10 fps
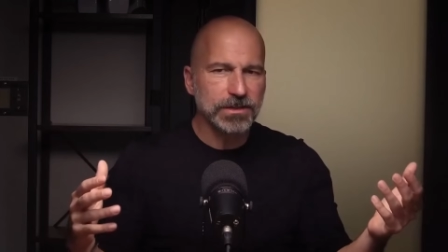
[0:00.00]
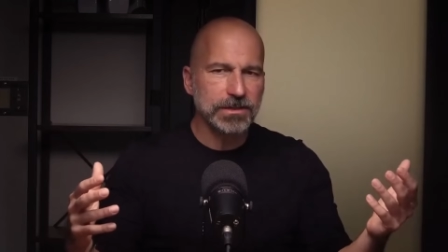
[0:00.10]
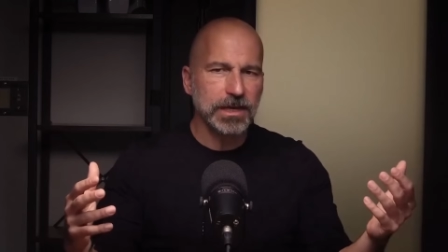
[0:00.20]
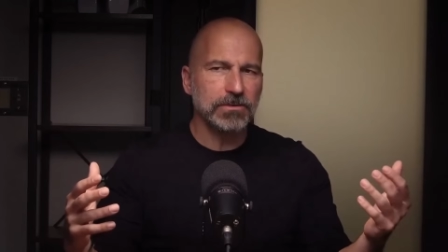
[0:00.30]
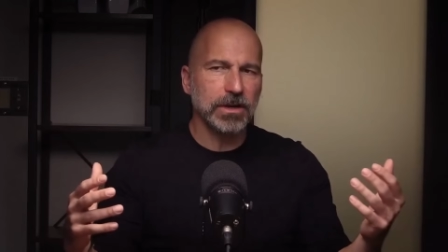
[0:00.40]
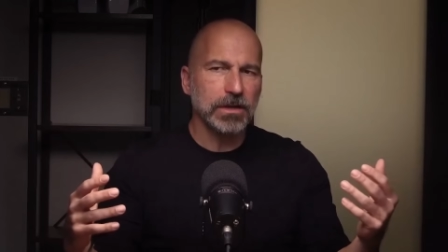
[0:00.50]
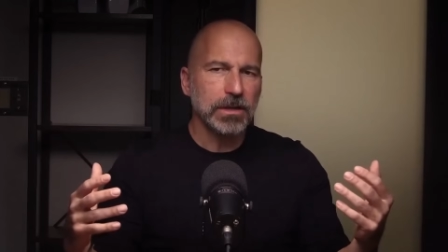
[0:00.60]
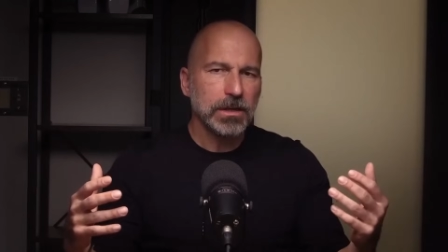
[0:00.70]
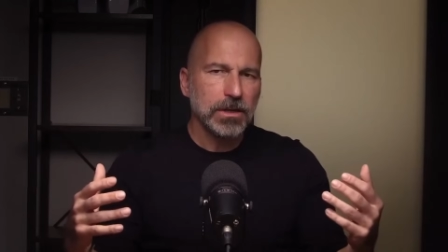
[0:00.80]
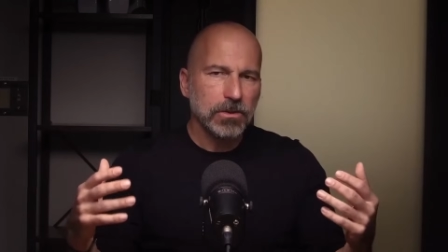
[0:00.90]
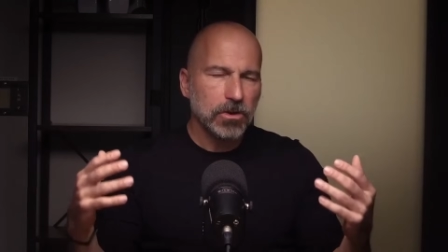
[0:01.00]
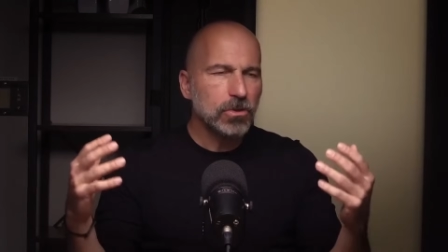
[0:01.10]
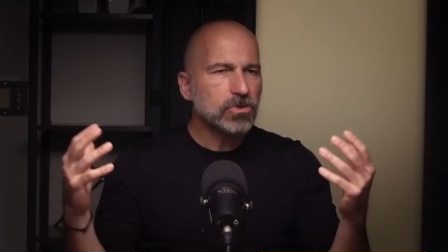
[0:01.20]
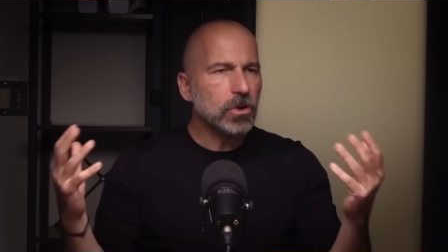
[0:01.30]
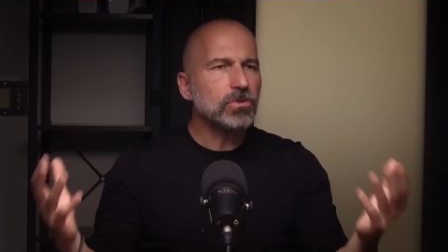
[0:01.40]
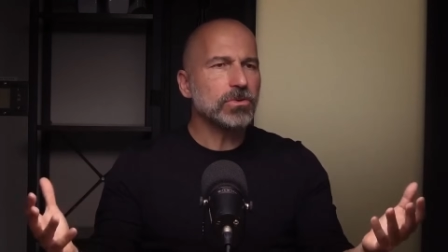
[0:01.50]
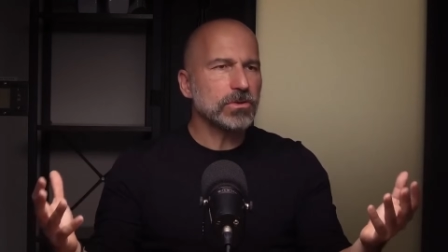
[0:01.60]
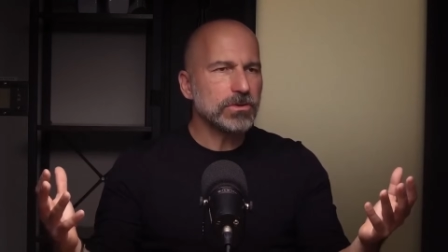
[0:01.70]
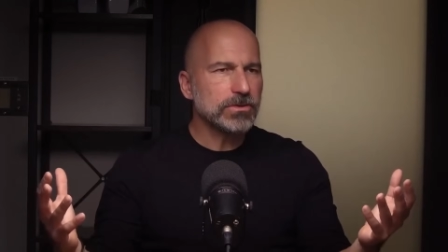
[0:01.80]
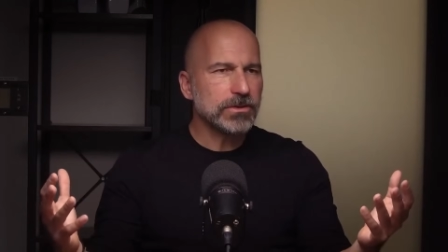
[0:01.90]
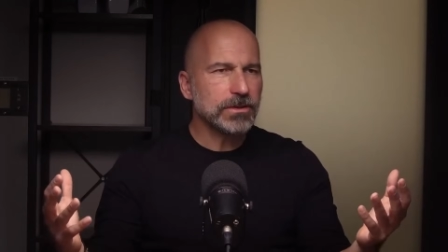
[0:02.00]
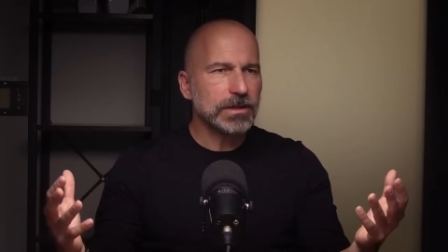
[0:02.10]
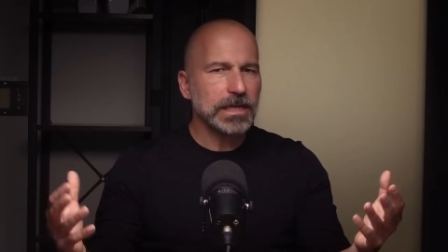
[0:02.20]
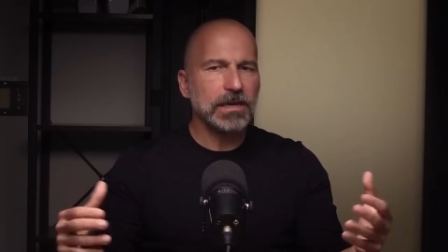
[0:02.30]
fleets, etc. Those owners,